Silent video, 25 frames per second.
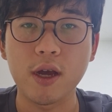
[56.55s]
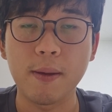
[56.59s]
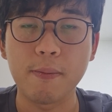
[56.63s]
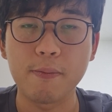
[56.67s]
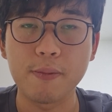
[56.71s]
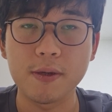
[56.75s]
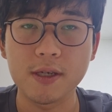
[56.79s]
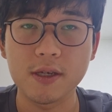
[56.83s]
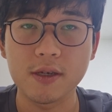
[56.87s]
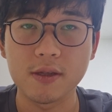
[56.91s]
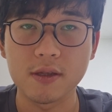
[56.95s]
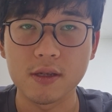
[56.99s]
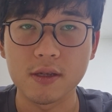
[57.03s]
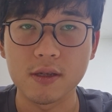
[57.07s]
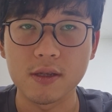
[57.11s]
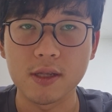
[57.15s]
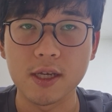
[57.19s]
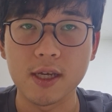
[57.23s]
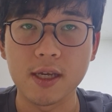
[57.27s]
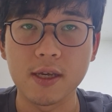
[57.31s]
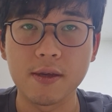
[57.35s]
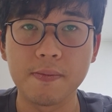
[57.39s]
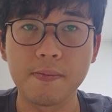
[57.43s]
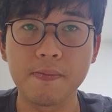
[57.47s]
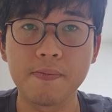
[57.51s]

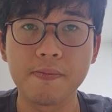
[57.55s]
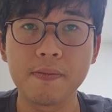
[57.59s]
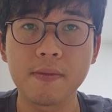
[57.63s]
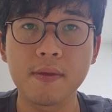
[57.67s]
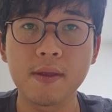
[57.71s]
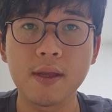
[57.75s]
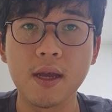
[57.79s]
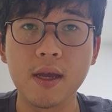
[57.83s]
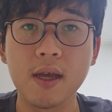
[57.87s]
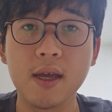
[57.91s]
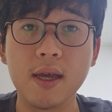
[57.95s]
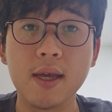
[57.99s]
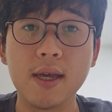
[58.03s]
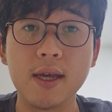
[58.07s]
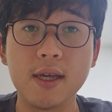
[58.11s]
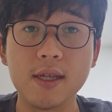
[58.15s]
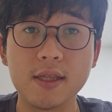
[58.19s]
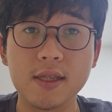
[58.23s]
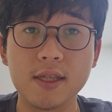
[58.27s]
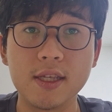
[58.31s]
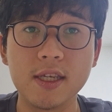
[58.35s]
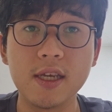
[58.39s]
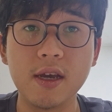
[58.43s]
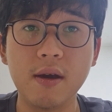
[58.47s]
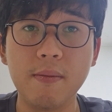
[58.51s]
efficiently.
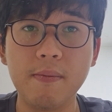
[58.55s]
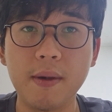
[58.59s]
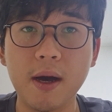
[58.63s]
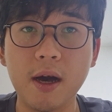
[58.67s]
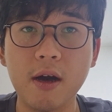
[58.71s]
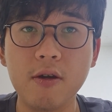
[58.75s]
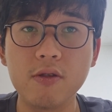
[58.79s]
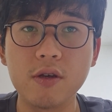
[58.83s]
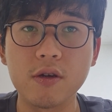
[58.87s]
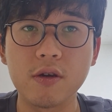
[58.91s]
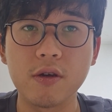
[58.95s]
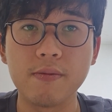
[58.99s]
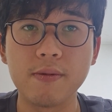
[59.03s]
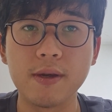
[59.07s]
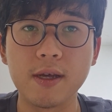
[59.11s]
The amount of